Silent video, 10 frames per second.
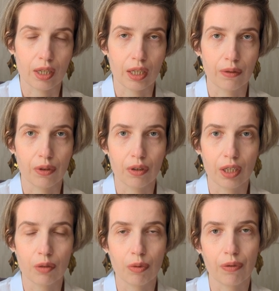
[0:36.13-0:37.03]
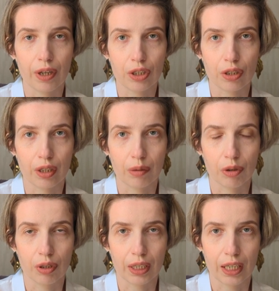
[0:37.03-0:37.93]
if you need professional
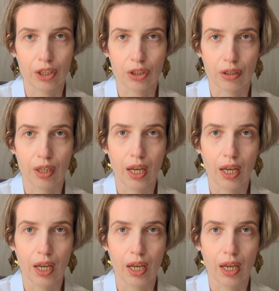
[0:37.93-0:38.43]
communication